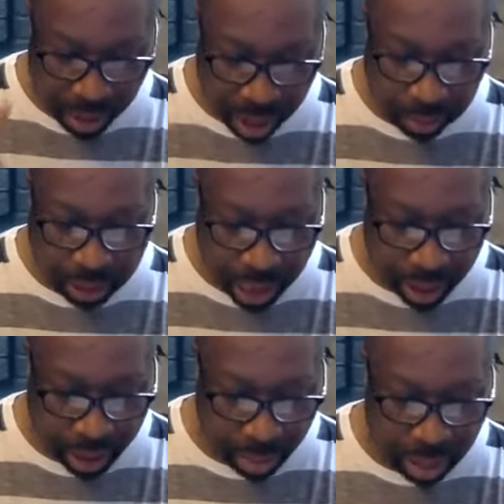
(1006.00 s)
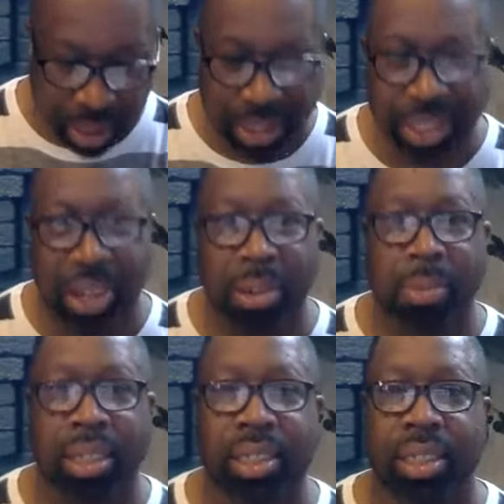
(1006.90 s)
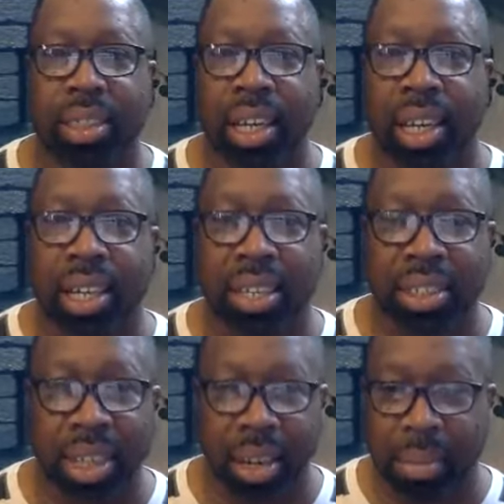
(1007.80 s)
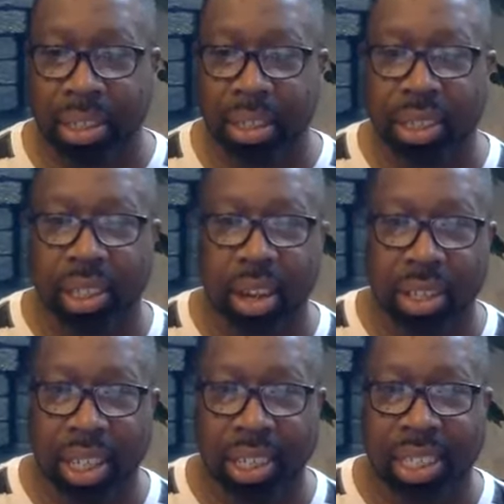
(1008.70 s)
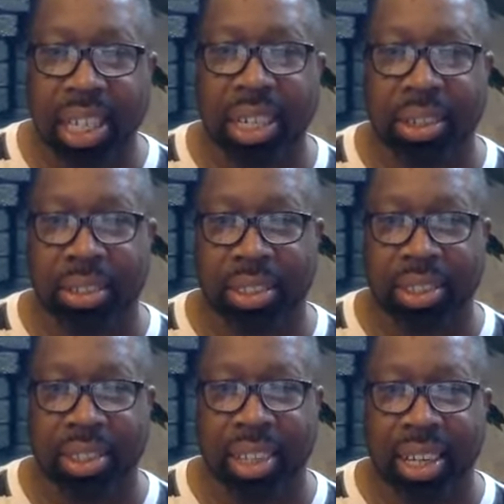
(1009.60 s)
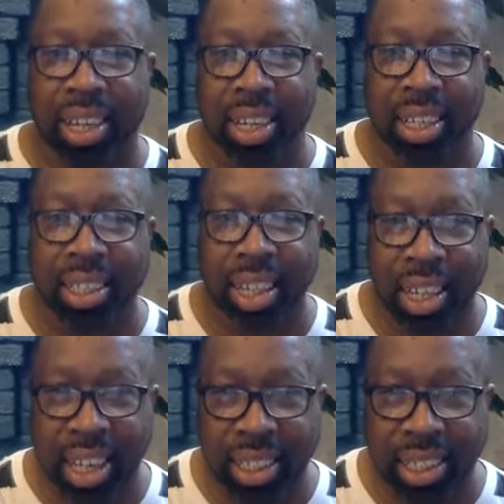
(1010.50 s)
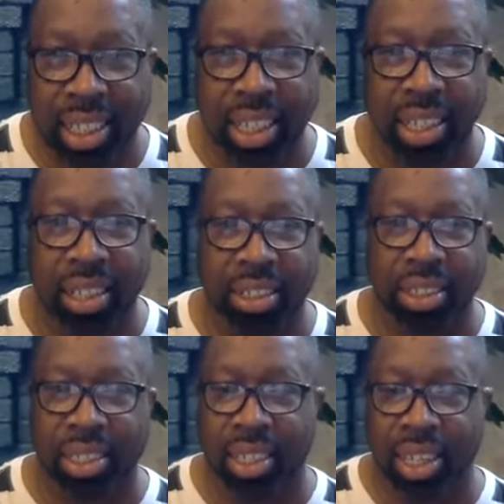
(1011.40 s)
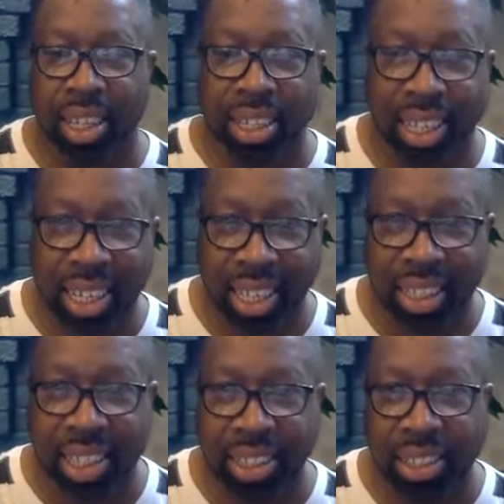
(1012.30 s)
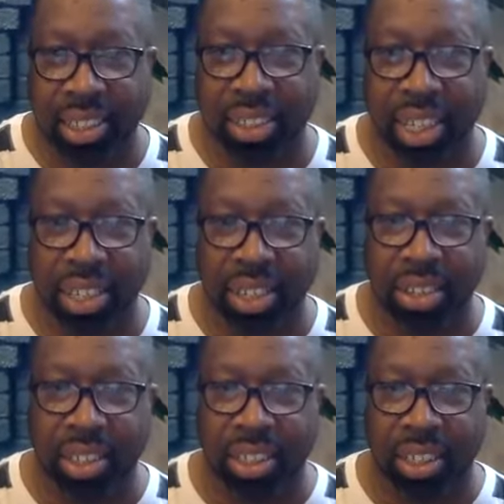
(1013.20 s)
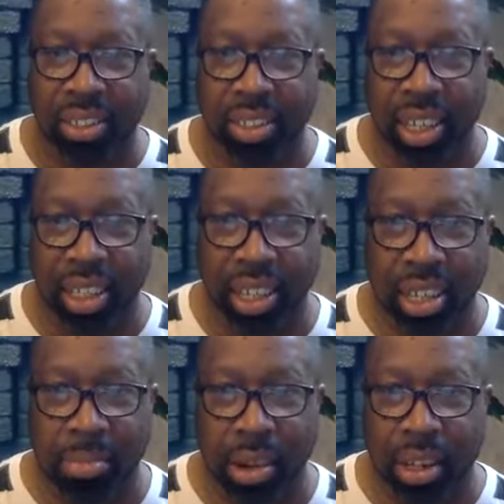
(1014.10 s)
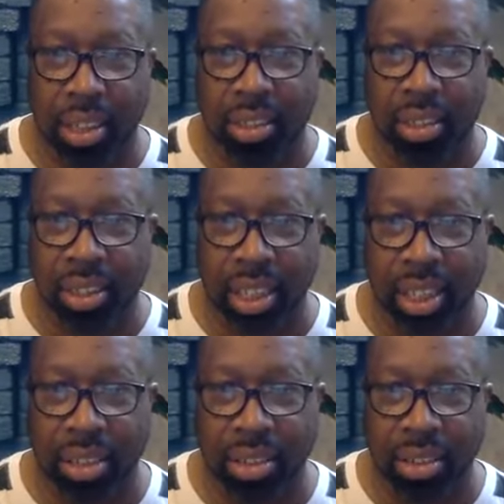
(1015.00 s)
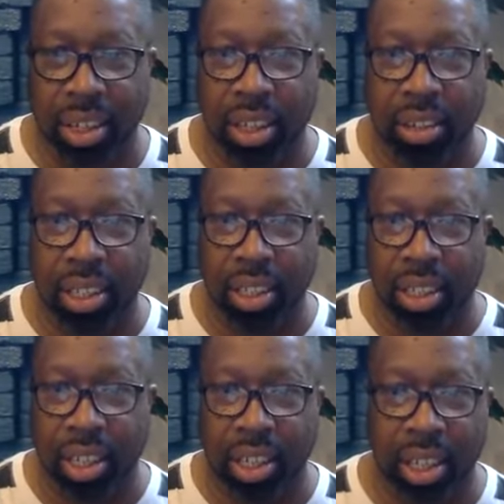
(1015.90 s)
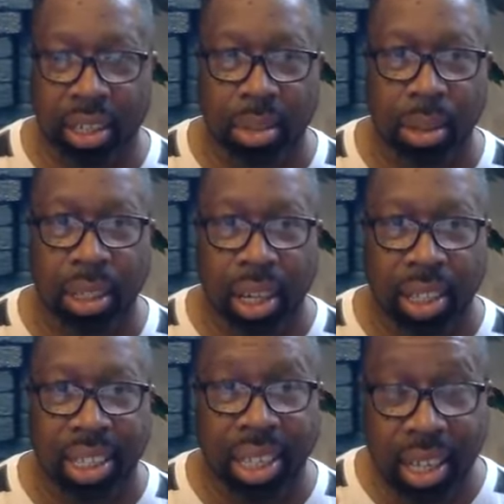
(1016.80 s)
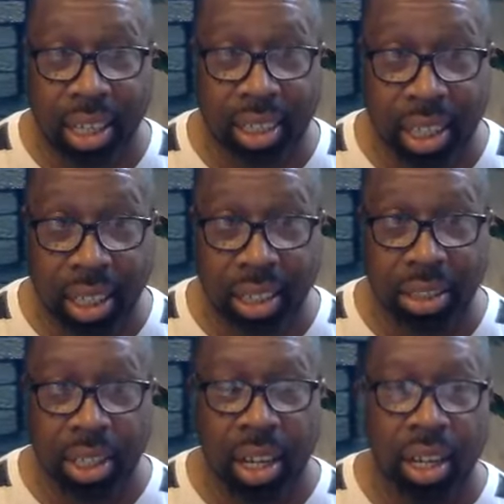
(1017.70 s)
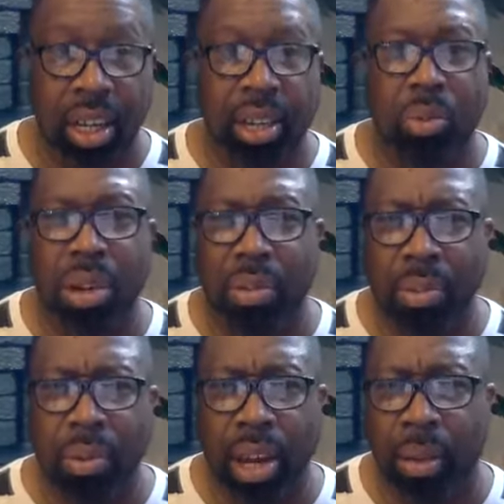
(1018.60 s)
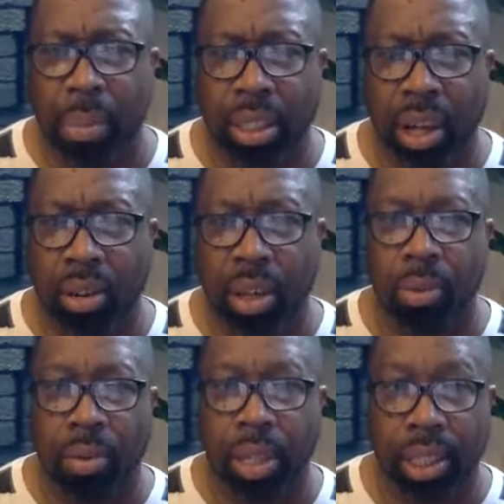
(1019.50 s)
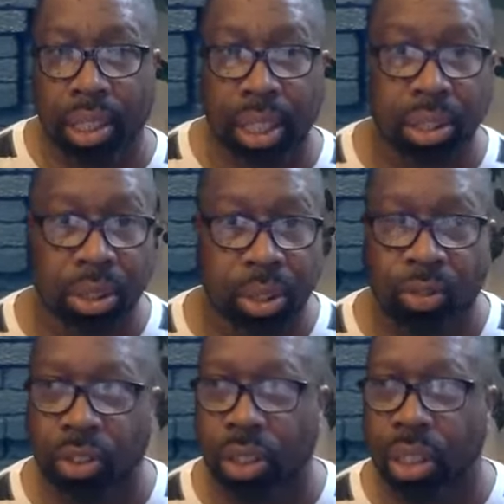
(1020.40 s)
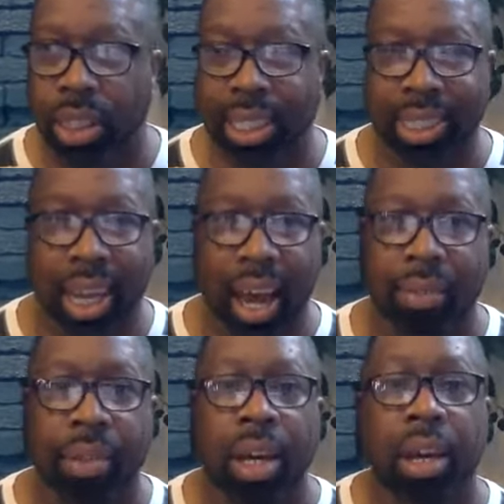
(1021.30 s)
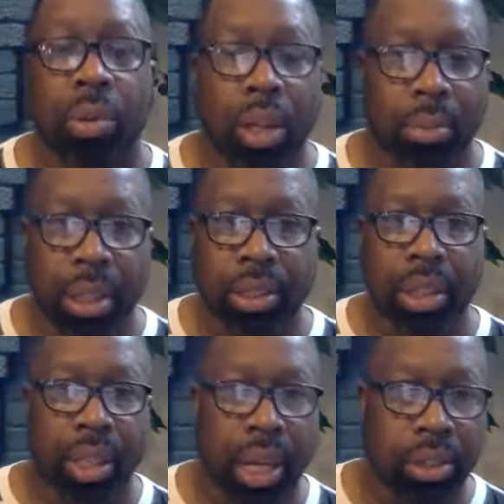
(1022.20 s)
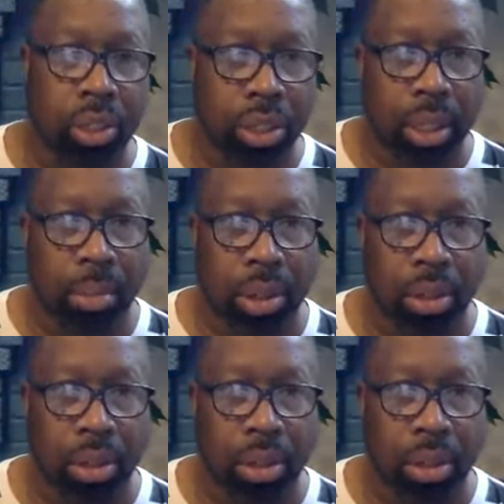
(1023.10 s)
want to emphasize something because I taught a message yesterday at my church. It's called The Contenders. The Contenders the contenders. Thank you, Christy Jones. Thank you, Marlo. Thank you, Gloria. Thank you so much. The contenders. Uh, we we have been taught that we were contenders for this life. Well, I'm here to announce to some of